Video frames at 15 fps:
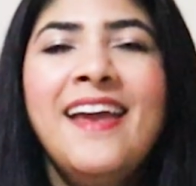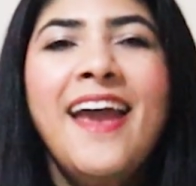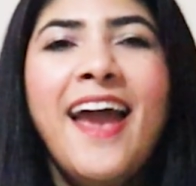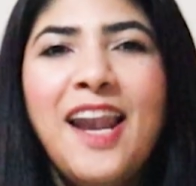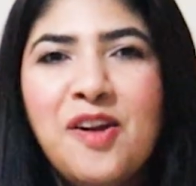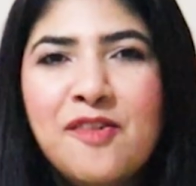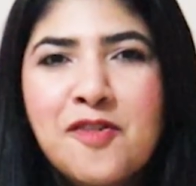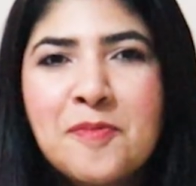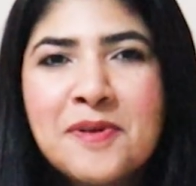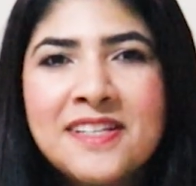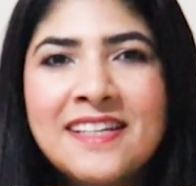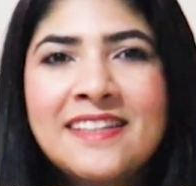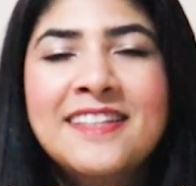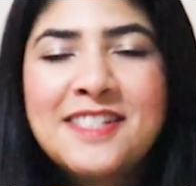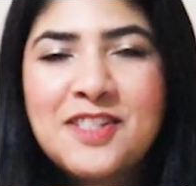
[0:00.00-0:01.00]
Hello
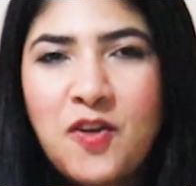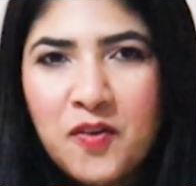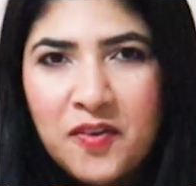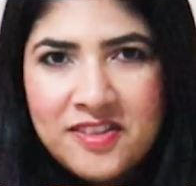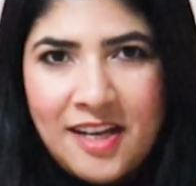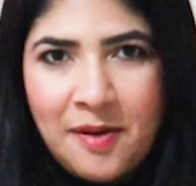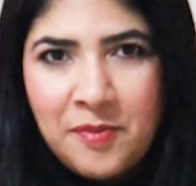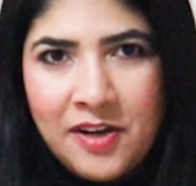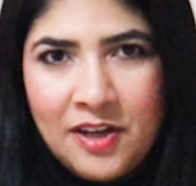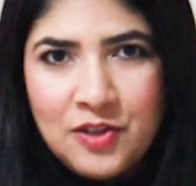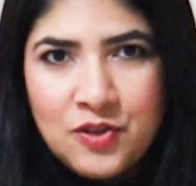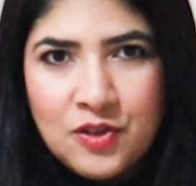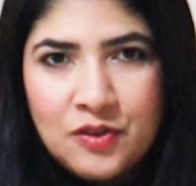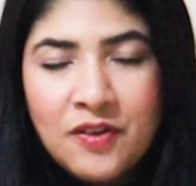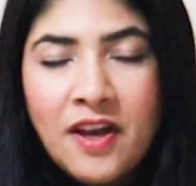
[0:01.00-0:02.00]
everybody, this is Dr.
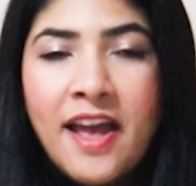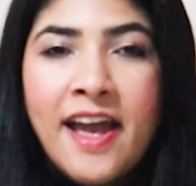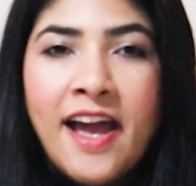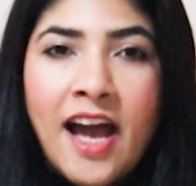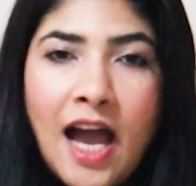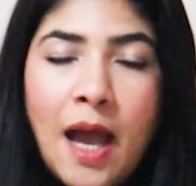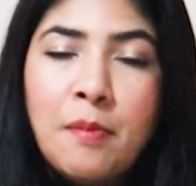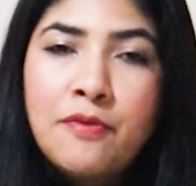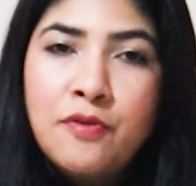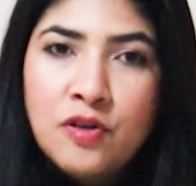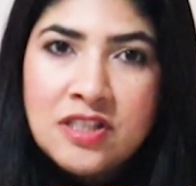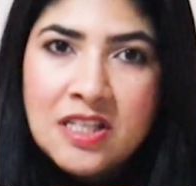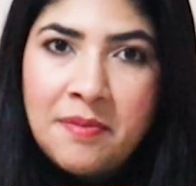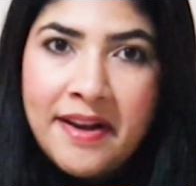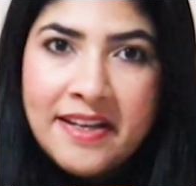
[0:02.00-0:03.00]
Samreen. I'm a
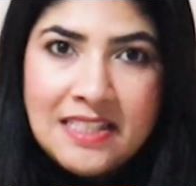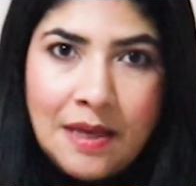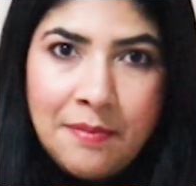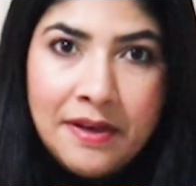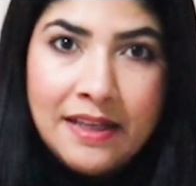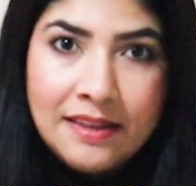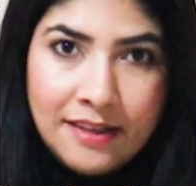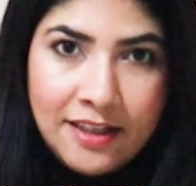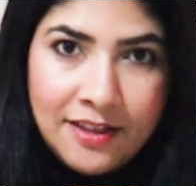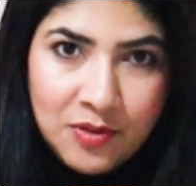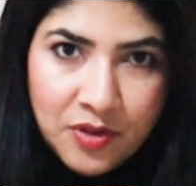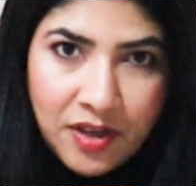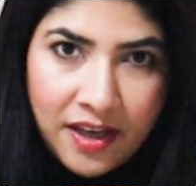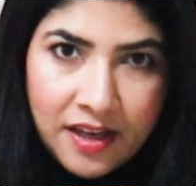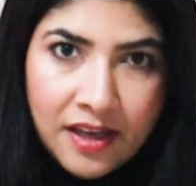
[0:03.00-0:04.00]
full-time academic in the
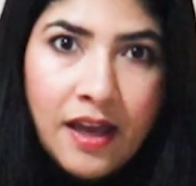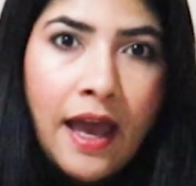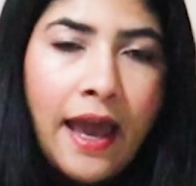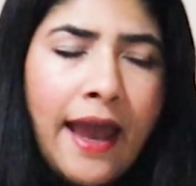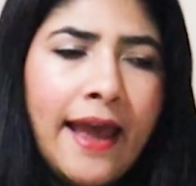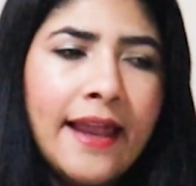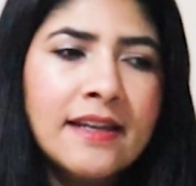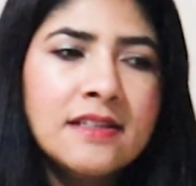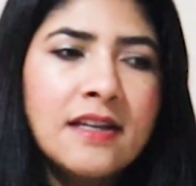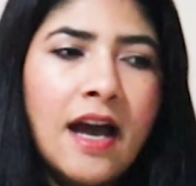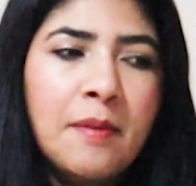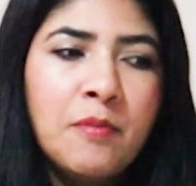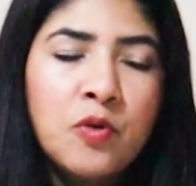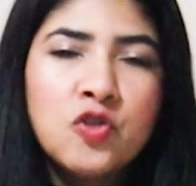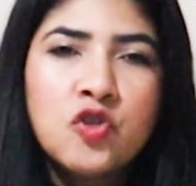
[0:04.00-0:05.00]
UK, and
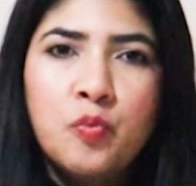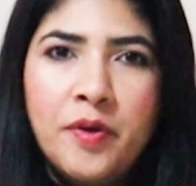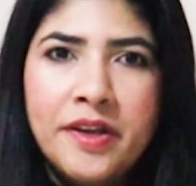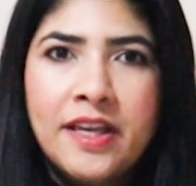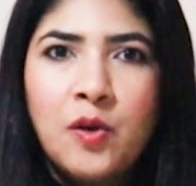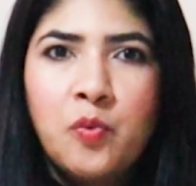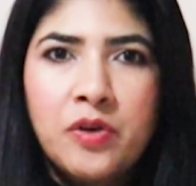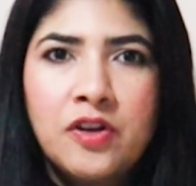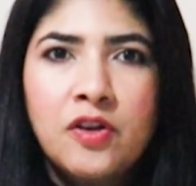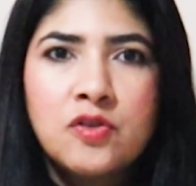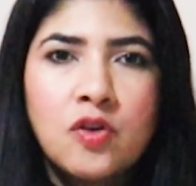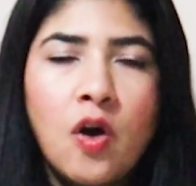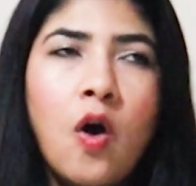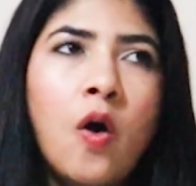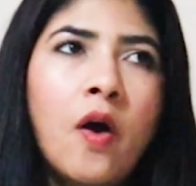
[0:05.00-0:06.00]
I'm also making
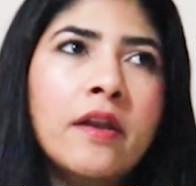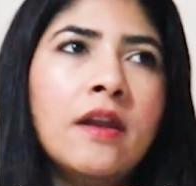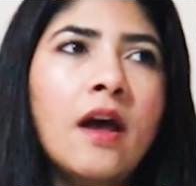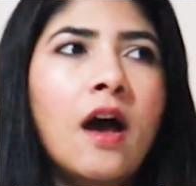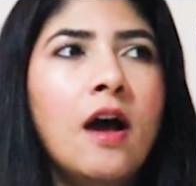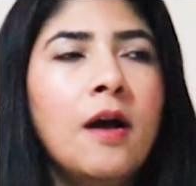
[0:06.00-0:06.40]
videos on